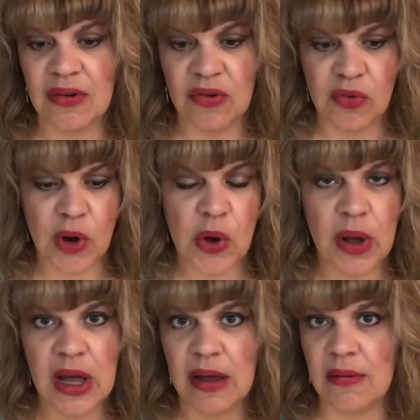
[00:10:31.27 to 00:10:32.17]
throw
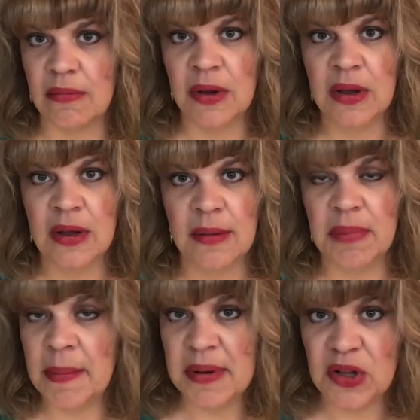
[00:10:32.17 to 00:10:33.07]
a
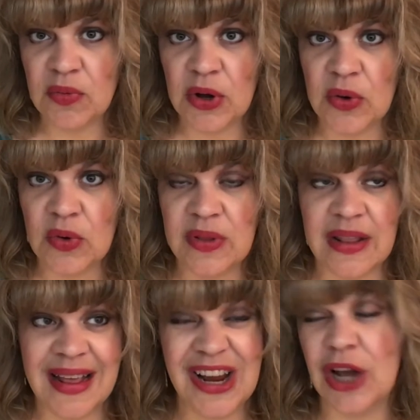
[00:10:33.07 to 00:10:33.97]
bump in the road
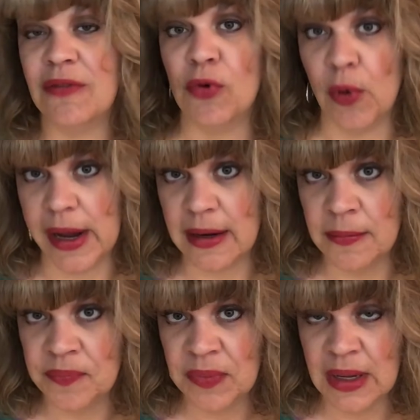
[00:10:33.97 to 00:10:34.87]
that they could avoid.
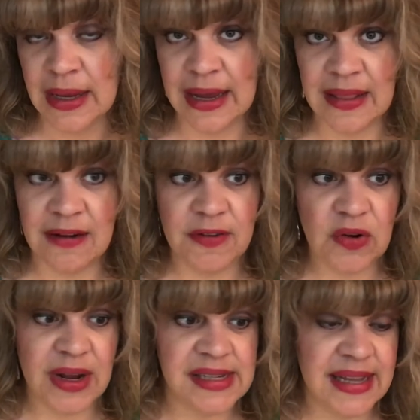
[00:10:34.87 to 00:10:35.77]
And then a
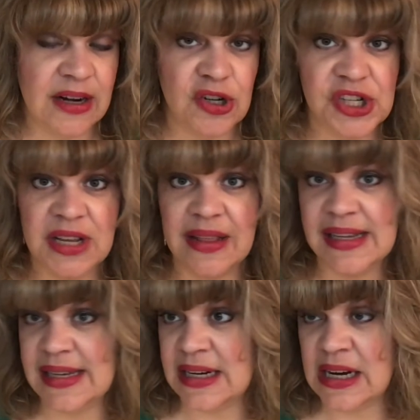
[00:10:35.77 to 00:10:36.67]
few days later, they
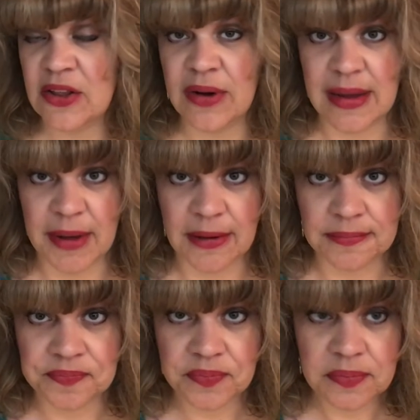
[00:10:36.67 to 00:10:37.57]
send another email,
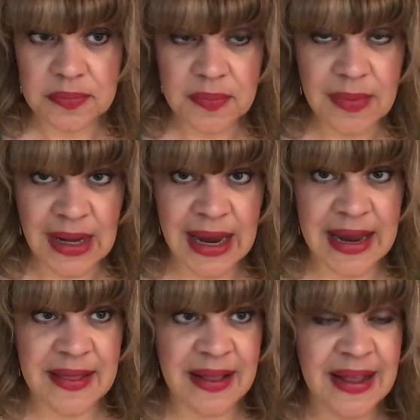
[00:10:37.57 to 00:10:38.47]

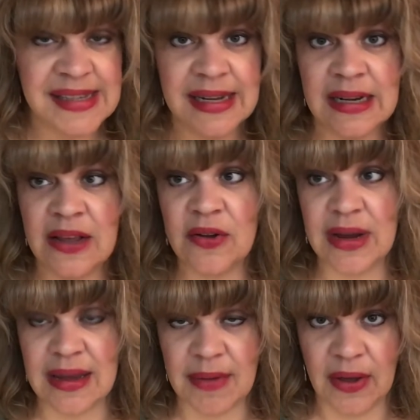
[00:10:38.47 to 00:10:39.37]
and then they send another
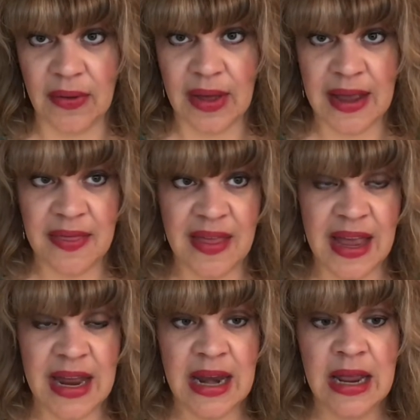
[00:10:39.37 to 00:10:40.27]
email. And
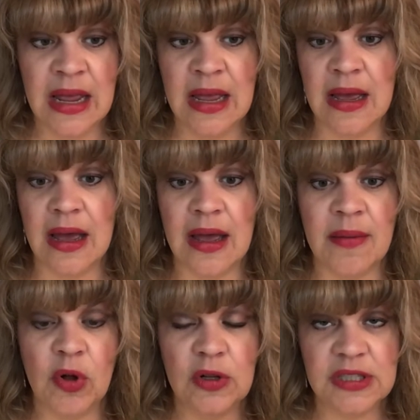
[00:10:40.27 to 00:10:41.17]
then
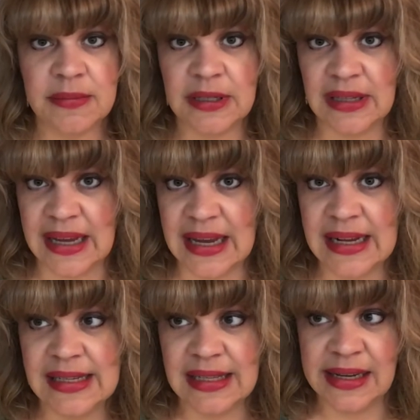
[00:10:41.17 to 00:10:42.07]
ultimately,
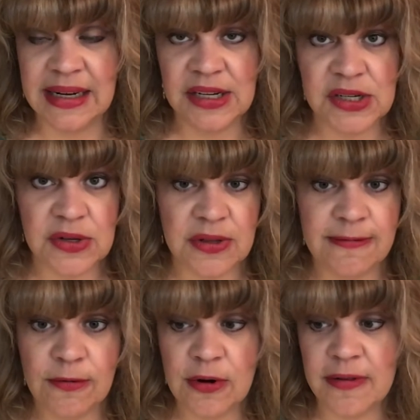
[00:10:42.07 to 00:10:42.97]
it's leading to the
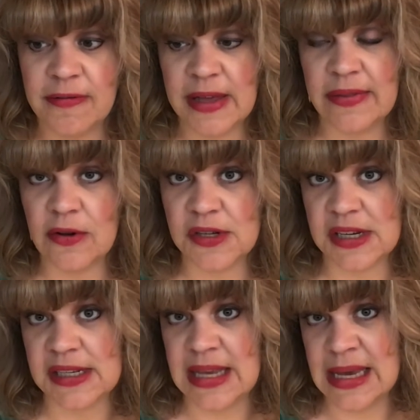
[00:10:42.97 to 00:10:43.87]
fourth, fifth, or
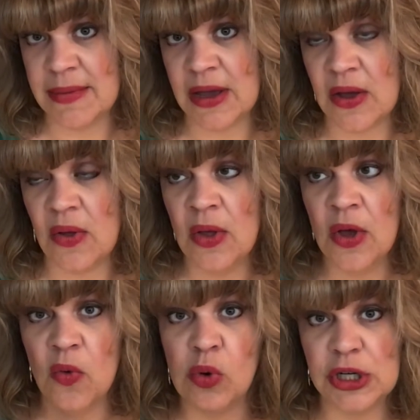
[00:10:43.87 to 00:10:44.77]
sixth email
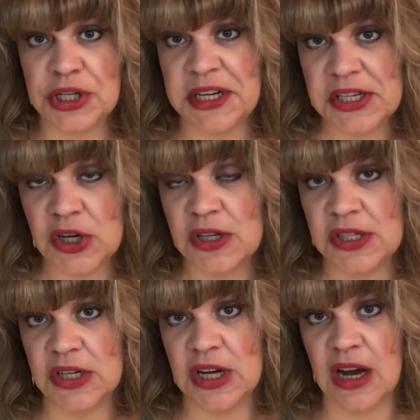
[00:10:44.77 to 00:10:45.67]
where she starts
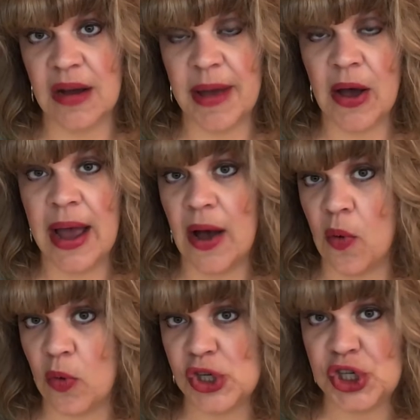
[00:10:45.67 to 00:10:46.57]
to talk about
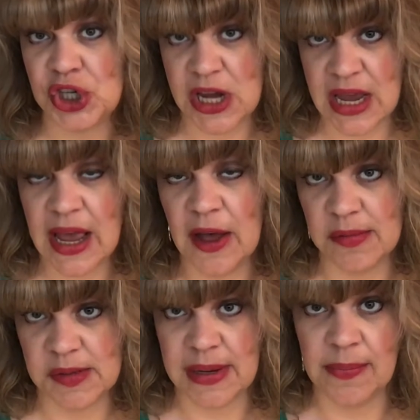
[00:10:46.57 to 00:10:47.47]
how she
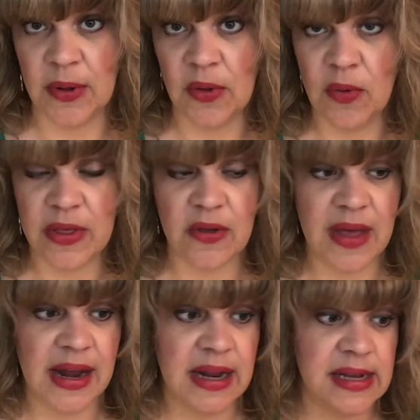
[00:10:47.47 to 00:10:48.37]
helps people, whether
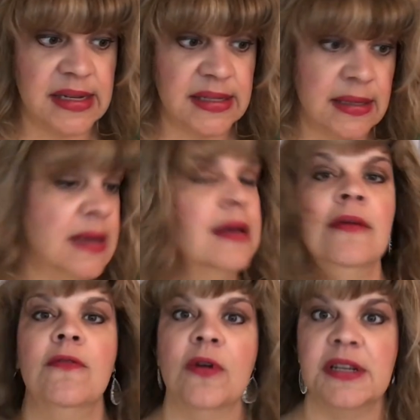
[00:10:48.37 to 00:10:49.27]
that is,
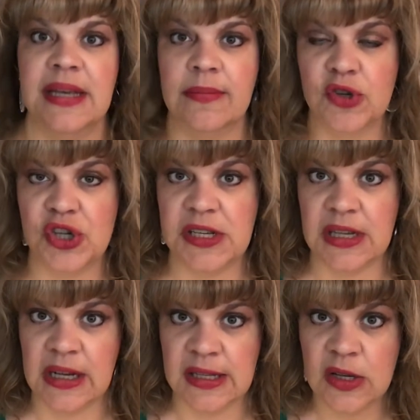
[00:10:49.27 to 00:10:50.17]
for example, she's
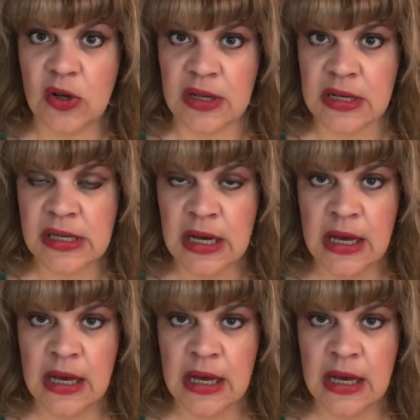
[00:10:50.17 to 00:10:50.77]
a consultant,